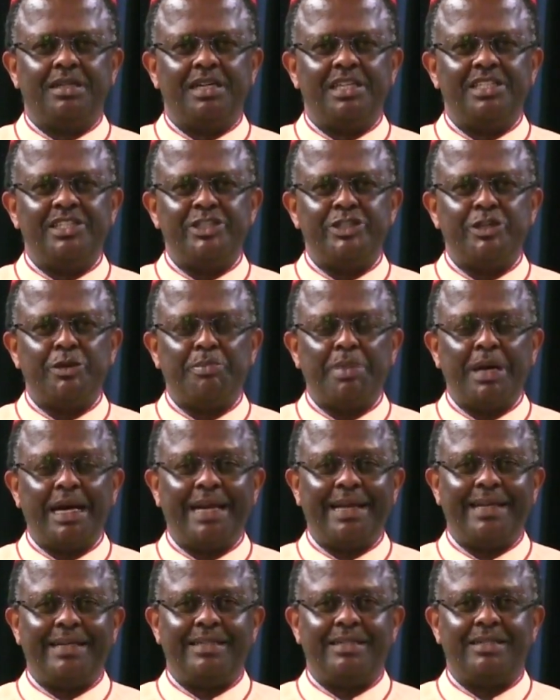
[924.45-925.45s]
Is it your
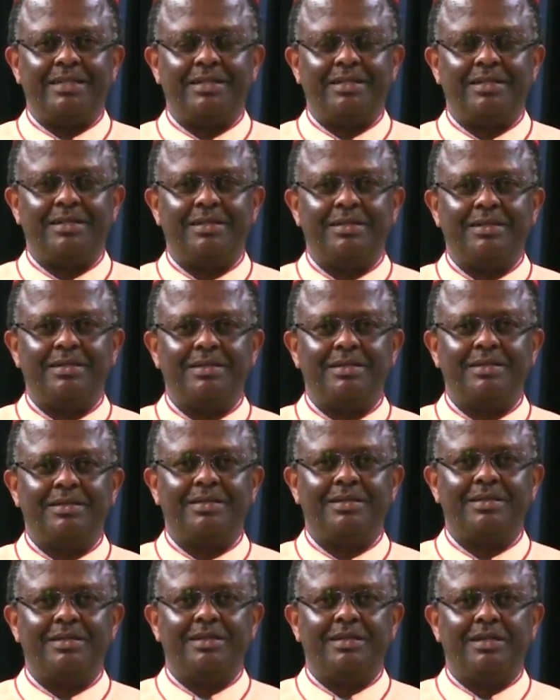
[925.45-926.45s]
parent?
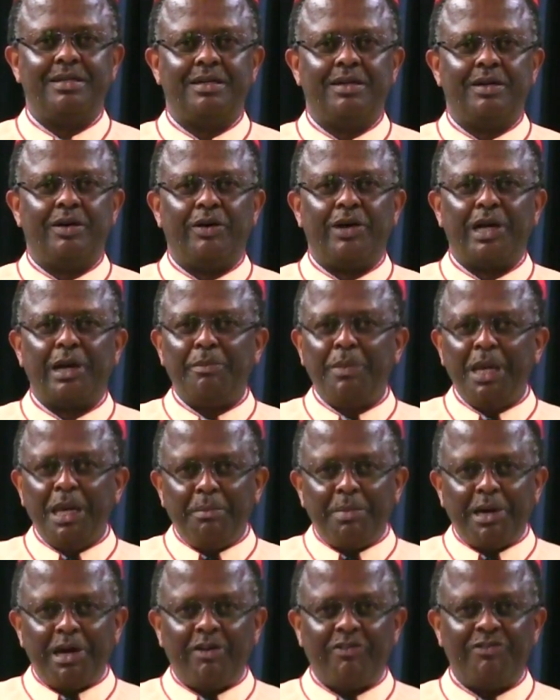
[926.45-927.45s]
Or a
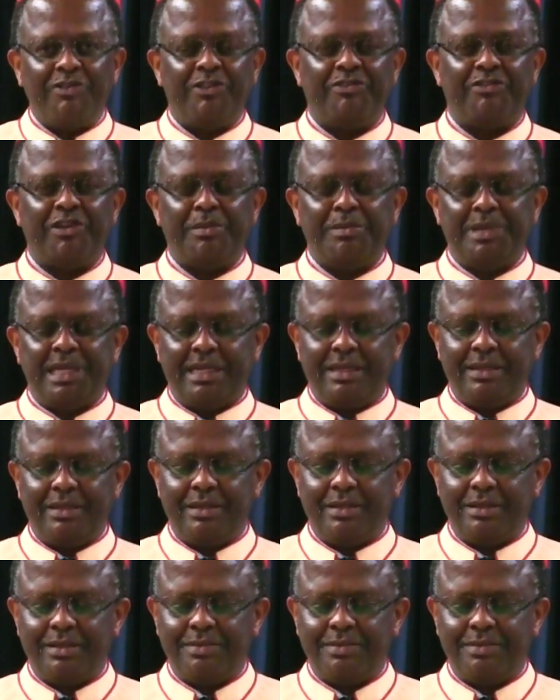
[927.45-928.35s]
member of your family?